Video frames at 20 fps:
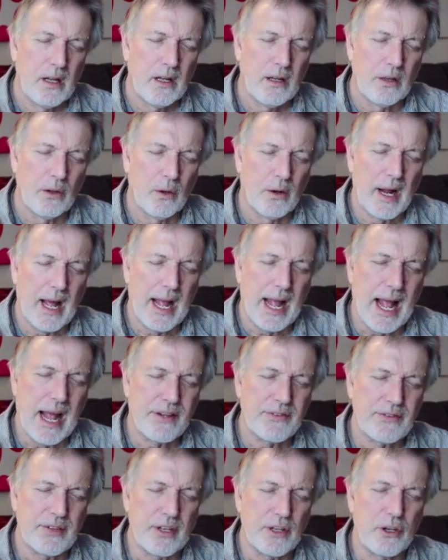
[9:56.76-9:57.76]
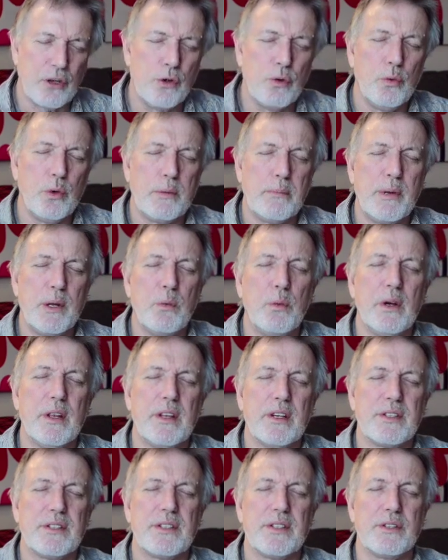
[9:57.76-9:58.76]
Lord, I ask that you would be
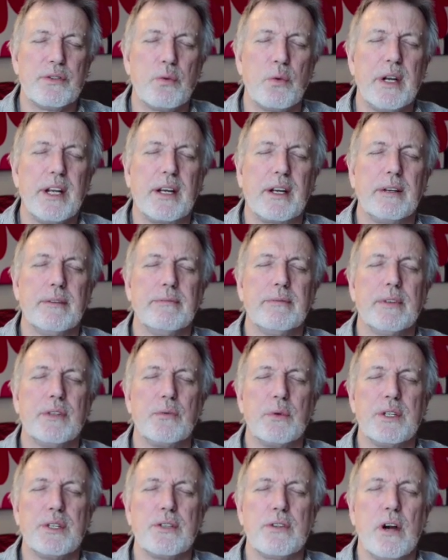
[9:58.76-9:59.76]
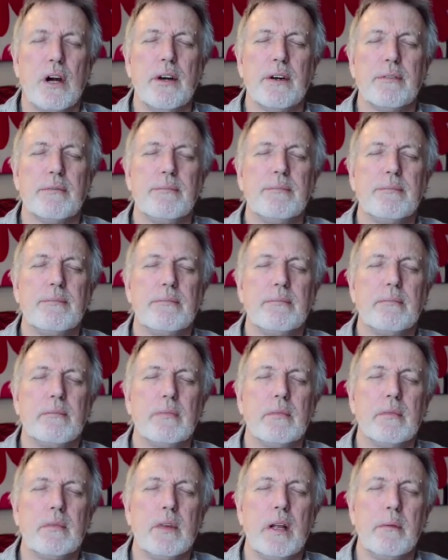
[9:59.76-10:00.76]
with us this week as we start,
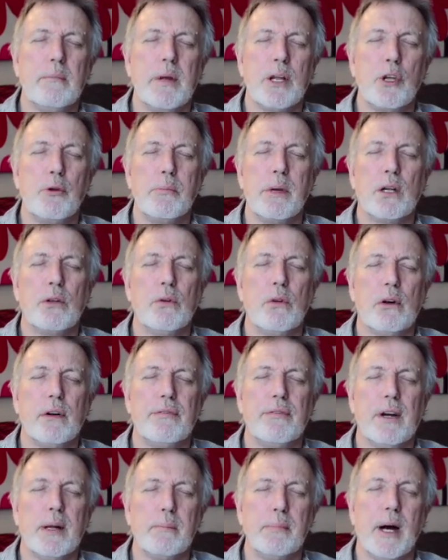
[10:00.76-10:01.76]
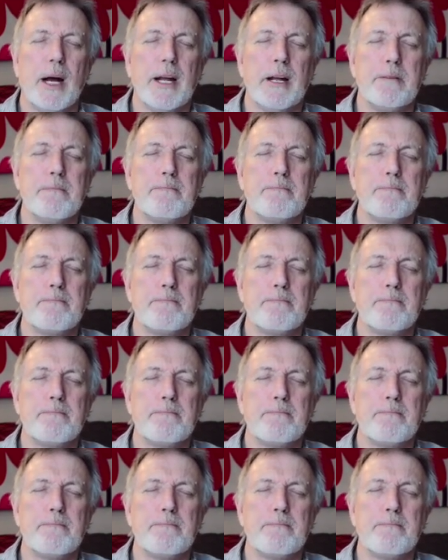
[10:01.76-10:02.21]
and may you be glorified by it.